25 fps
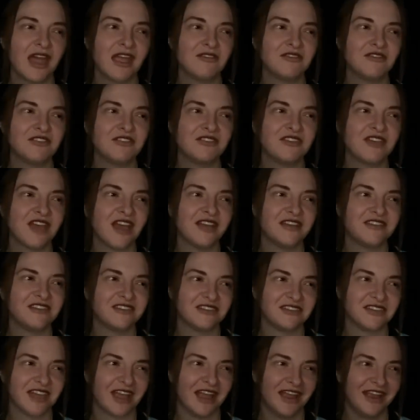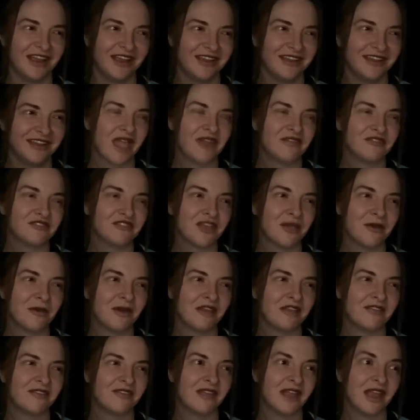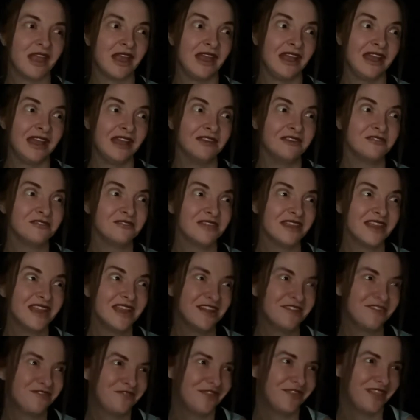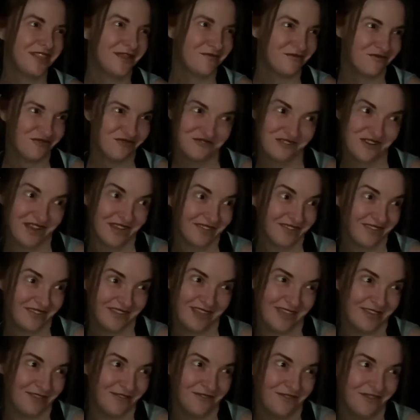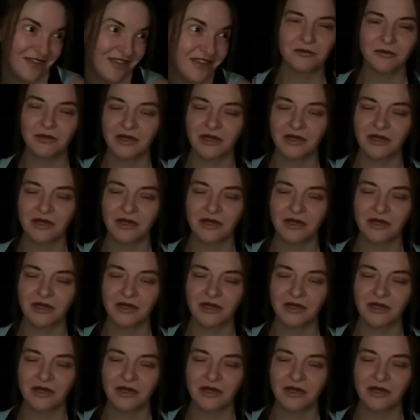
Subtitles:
I have to die today. You have to come out and say a little late for the press giving.